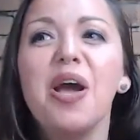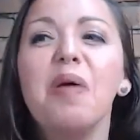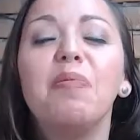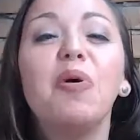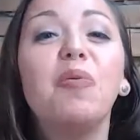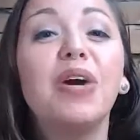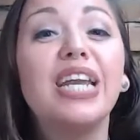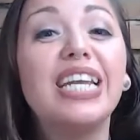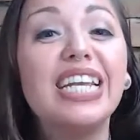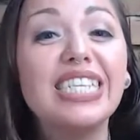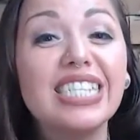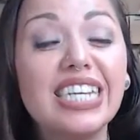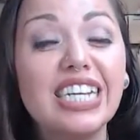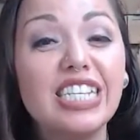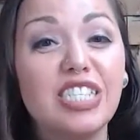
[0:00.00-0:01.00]
But what it is
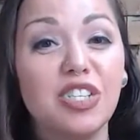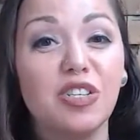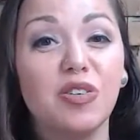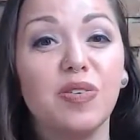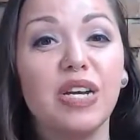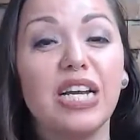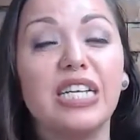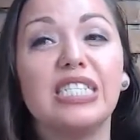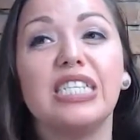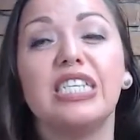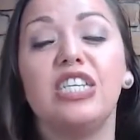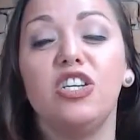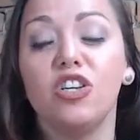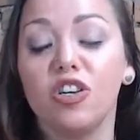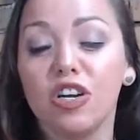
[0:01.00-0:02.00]
going to do is
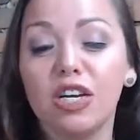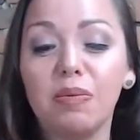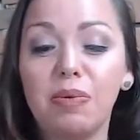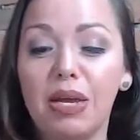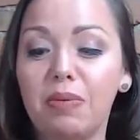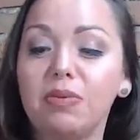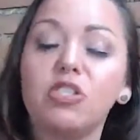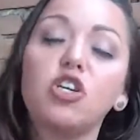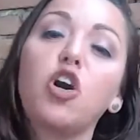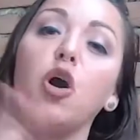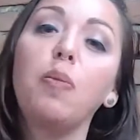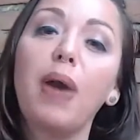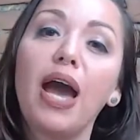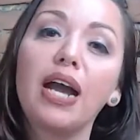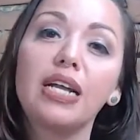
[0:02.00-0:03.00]
you're going to be able to go
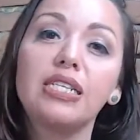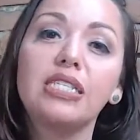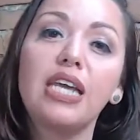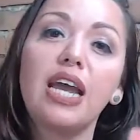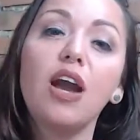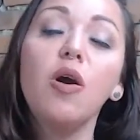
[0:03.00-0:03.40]
back and say,